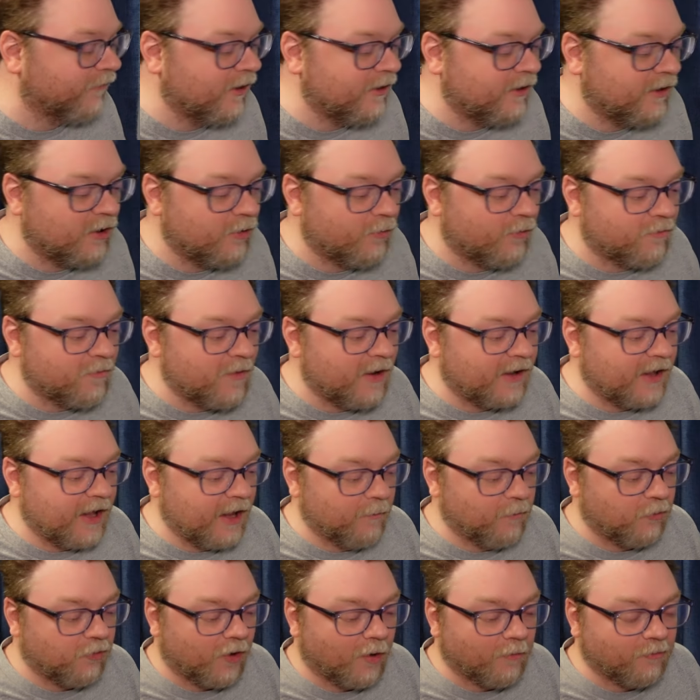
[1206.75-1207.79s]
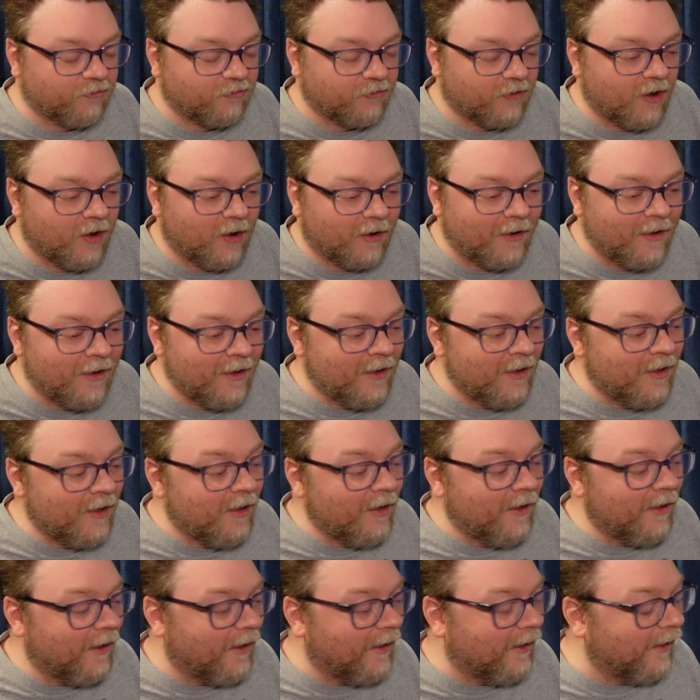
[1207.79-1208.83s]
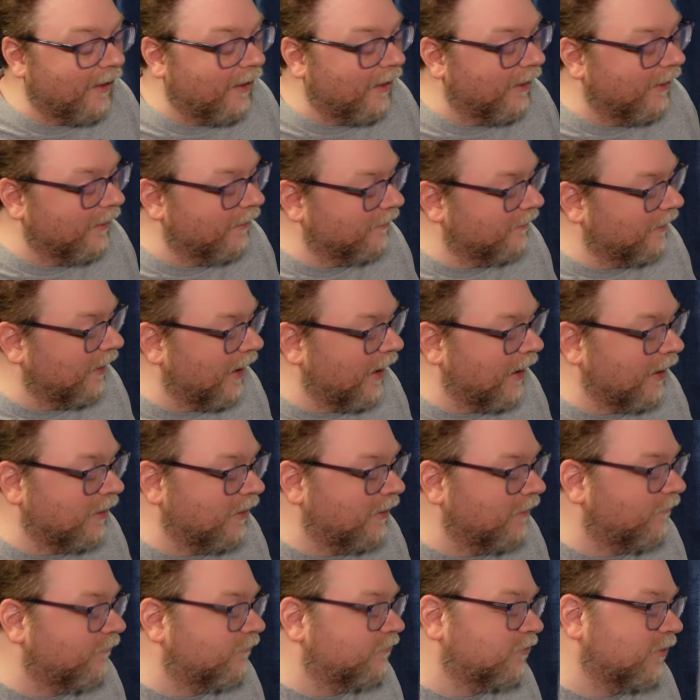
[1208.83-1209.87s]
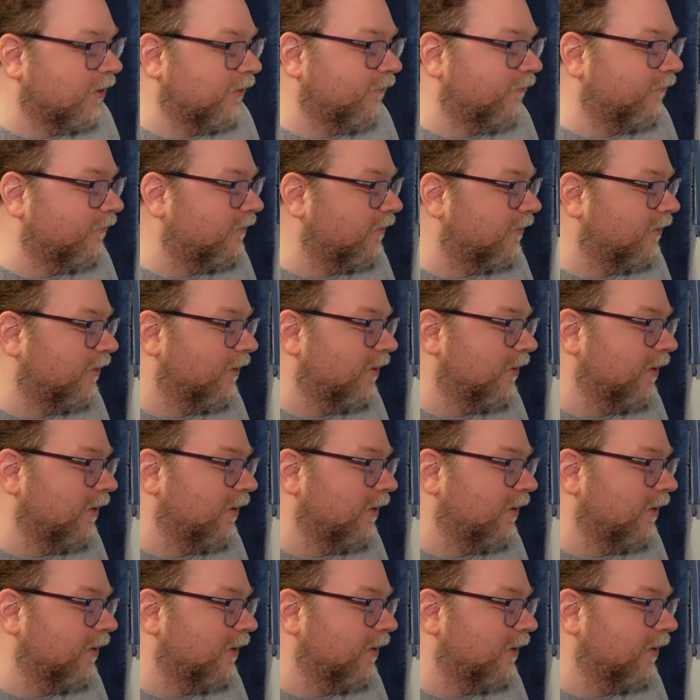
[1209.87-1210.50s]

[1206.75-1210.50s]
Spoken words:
I did it with my Game Grumps song. And it's just,